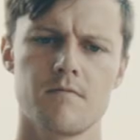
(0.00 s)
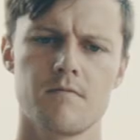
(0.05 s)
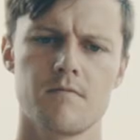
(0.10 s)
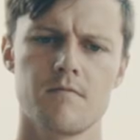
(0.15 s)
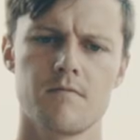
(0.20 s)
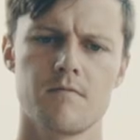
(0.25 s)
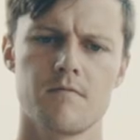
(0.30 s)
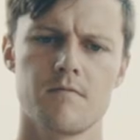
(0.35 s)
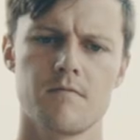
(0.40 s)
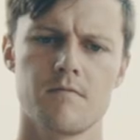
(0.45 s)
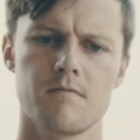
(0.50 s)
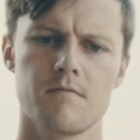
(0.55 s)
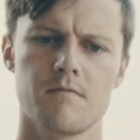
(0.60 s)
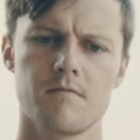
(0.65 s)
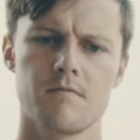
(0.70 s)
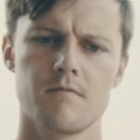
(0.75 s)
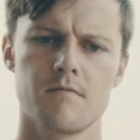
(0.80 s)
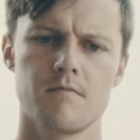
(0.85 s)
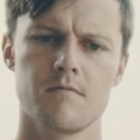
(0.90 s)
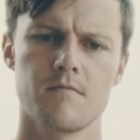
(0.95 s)

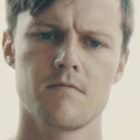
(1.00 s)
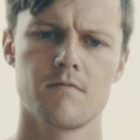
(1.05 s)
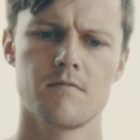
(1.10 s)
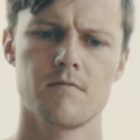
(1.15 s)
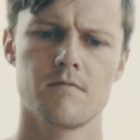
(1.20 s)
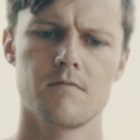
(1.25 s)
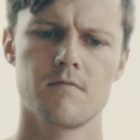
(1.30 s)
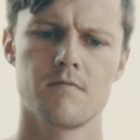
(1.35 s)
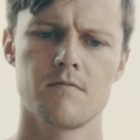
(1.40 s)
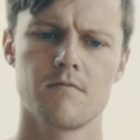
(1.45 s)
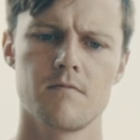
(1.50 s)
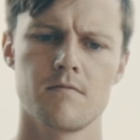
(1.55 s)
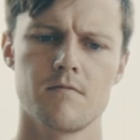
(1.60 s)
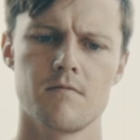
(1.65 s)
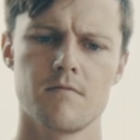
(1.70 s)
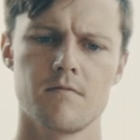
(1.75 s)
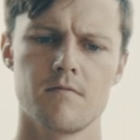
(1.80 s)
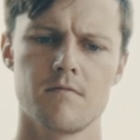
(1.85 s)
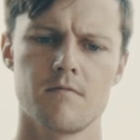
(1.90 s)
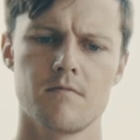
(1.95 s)

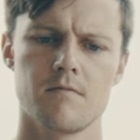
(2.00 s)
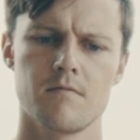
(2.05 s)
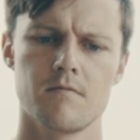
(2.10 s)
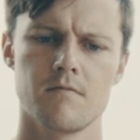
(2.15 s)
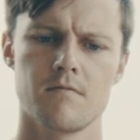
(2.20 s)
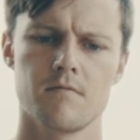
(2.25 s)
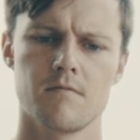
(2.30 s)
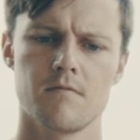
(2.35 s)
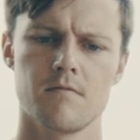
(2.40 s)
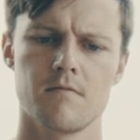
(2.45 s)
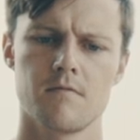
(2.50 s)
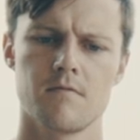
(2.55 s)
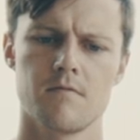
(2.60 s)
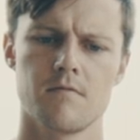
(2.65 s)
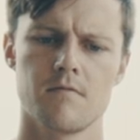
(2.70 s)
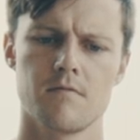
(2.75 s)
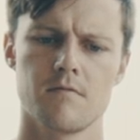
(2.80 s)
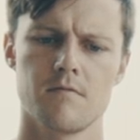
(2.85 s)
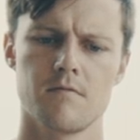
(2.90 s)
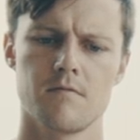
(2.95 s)

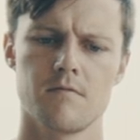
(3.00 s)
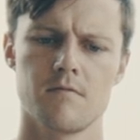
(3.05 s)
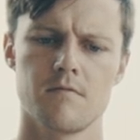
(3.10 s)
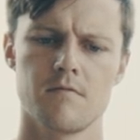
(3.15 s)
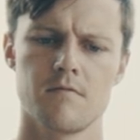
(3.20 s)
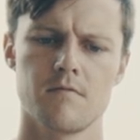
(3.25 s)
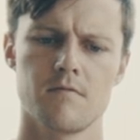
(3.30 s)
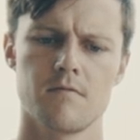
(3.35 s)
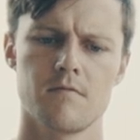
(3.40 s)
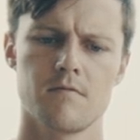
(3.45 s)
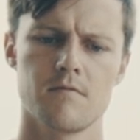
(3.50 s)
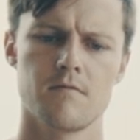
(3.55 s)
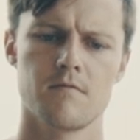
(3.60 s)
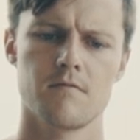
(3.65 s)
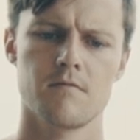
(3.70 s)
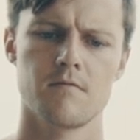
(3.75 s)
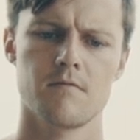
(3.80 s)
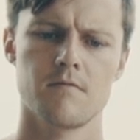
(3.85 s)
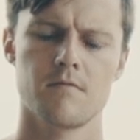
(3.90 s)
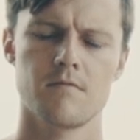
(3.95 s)

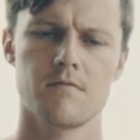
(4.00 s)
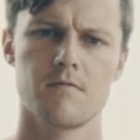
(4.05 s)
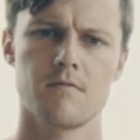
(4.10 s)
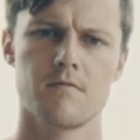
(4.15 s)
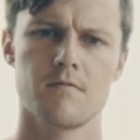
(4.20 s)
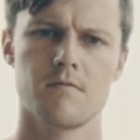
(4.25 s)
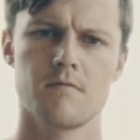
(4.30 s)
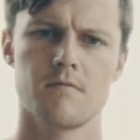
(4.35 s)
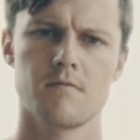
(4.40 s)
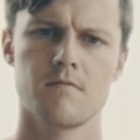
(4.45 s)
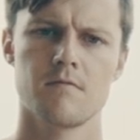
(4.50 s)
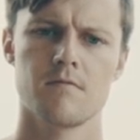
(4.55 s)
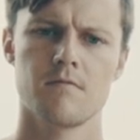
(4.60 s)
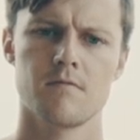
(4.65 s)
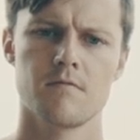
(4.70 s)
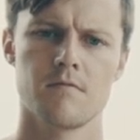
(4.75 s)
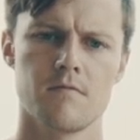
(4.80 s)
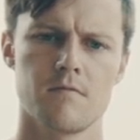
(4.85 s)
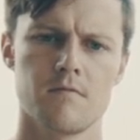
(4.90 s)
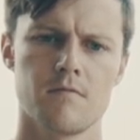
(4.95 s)

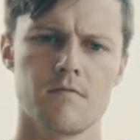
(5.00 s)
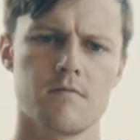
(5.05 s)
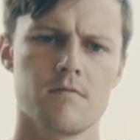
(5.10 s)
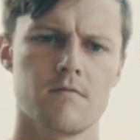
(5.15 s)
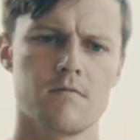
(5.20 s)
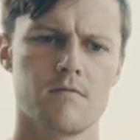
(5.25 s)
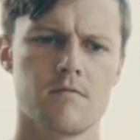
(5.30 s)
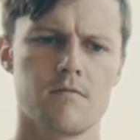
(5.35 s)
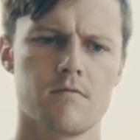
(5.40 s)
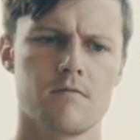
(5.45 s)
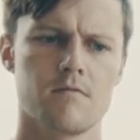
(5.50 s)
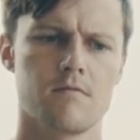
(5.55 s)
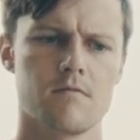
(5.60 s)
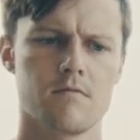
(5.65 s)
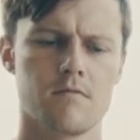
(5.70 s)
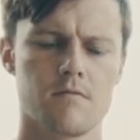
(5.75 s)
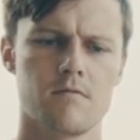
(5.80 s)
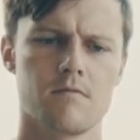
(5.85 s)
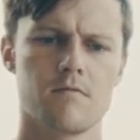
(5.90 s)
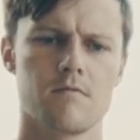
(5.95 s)

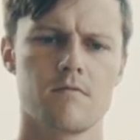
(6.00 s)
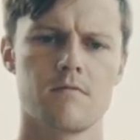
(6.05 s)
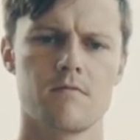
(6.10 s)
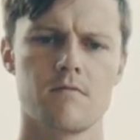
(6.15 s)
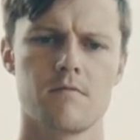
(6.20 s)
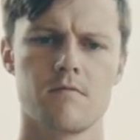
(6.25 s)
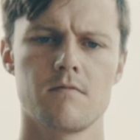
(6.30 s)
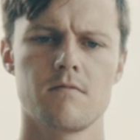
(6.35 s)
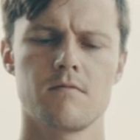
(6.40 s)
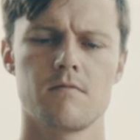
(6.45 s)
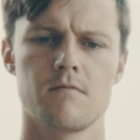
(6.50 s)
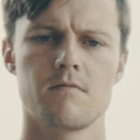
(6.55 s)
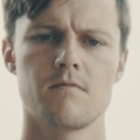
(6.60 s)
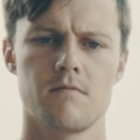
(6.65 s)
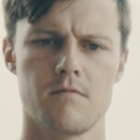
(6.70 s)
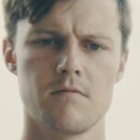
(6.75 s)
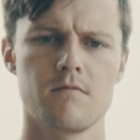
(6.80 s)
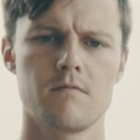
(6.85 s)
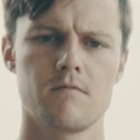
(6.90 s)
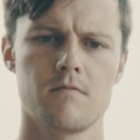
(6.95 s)

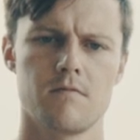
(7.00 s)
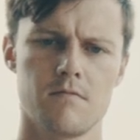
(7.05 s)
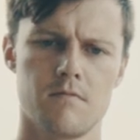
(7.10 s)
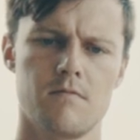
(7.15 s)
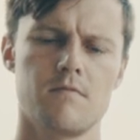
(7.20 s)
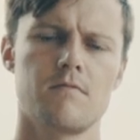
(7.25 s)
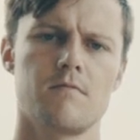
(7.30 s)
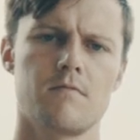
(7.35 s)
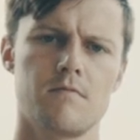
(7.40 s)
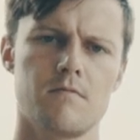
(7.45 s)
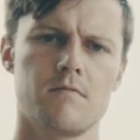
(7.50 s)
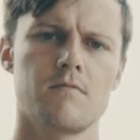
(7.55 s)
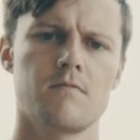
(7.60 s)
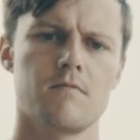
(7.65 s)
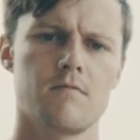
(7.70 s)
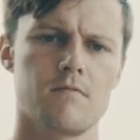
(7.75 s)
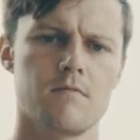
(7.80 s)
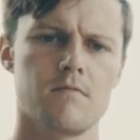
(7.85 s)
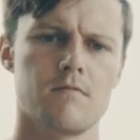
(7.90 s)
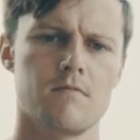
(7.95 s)
This person isn't speaking.